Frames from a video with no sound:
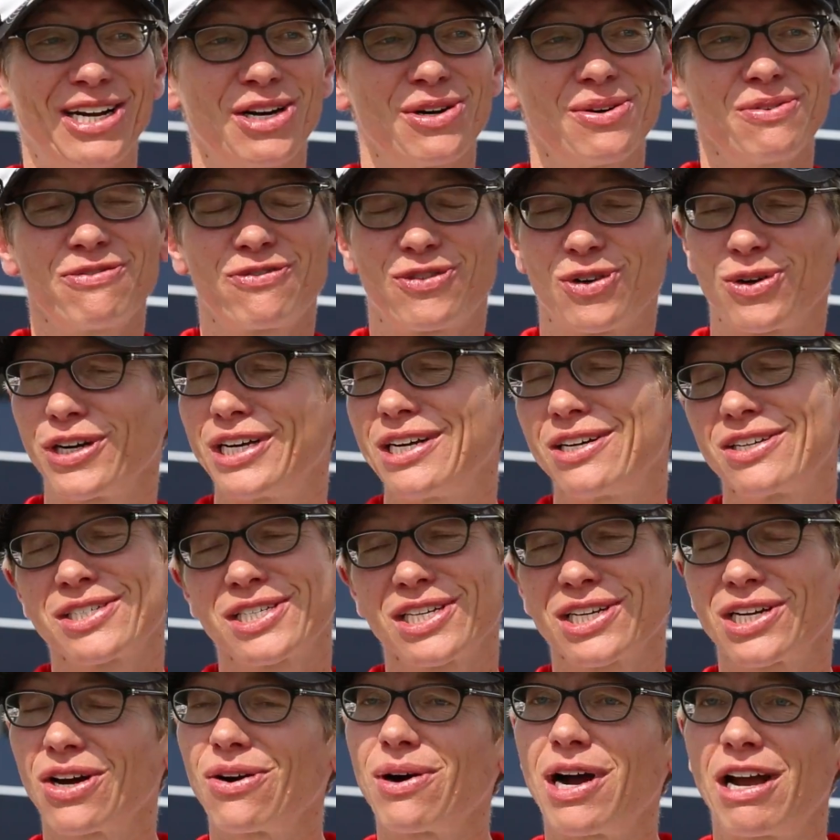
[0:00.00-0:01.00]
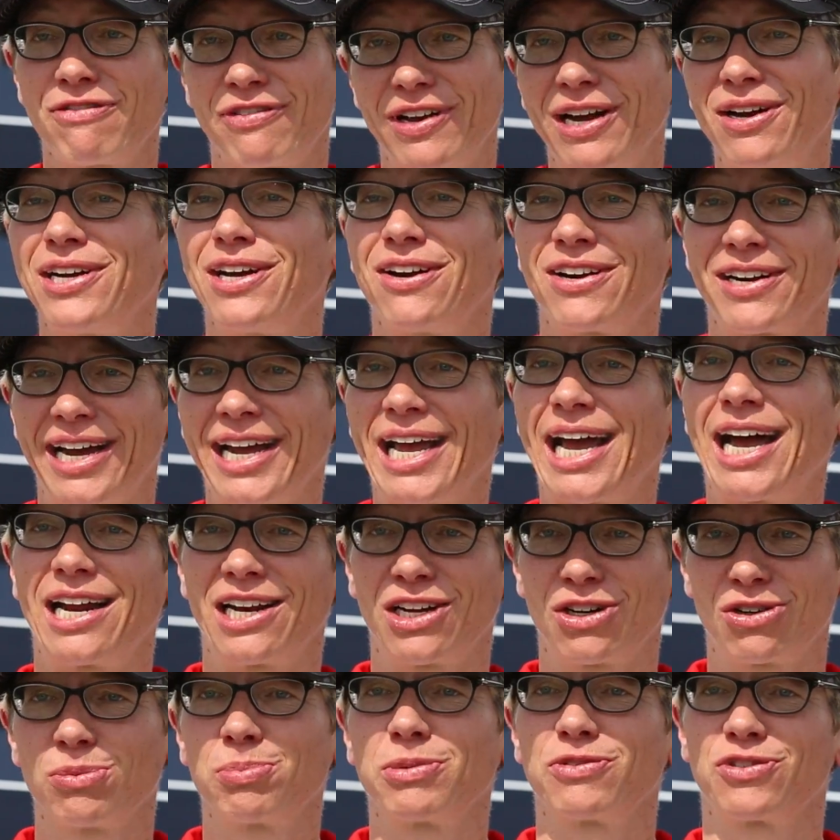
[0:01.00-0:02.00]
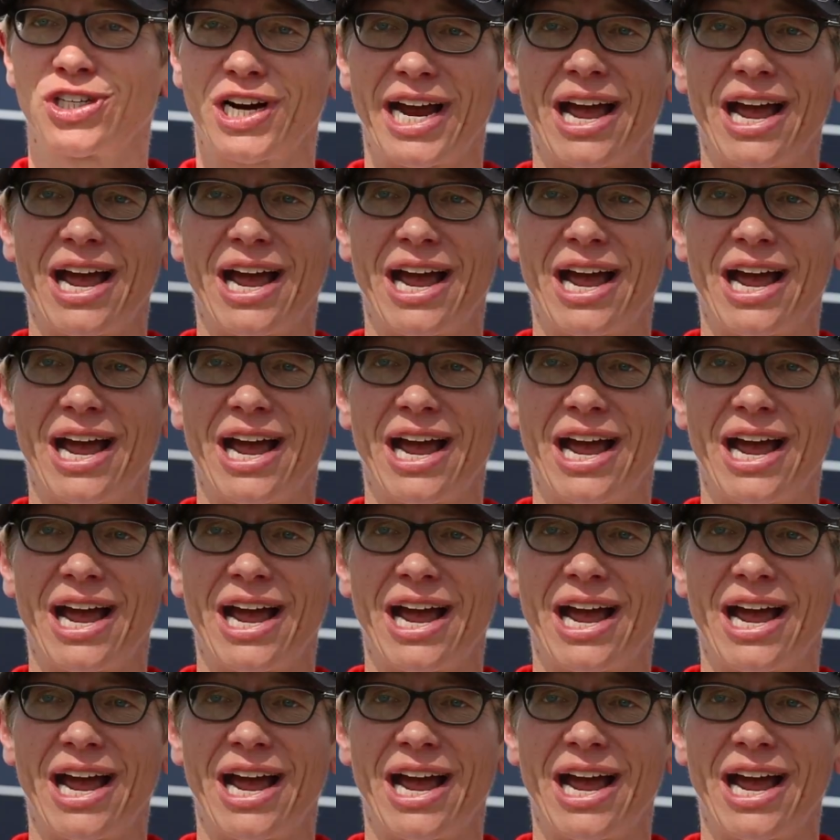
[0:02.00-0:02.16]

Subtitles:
know, 4 years ago, I found out I had a group of